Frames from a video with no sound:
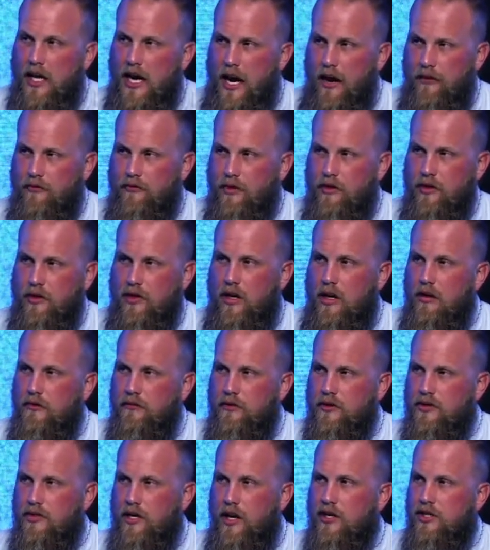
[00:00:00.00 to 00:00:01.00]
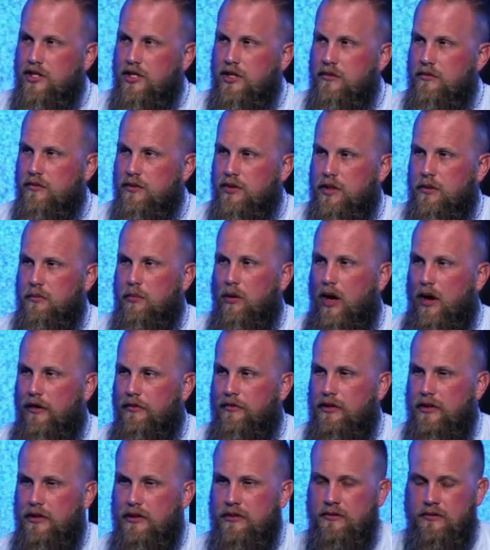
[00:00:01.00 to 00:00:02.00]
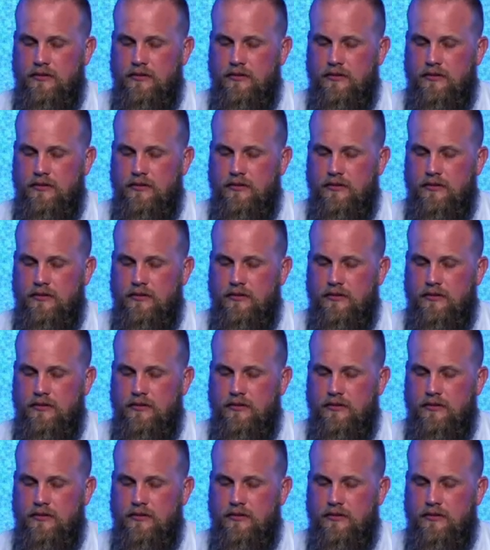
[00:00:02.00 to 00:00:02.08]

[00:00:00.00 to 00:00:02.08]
after the confrontation with the prophet.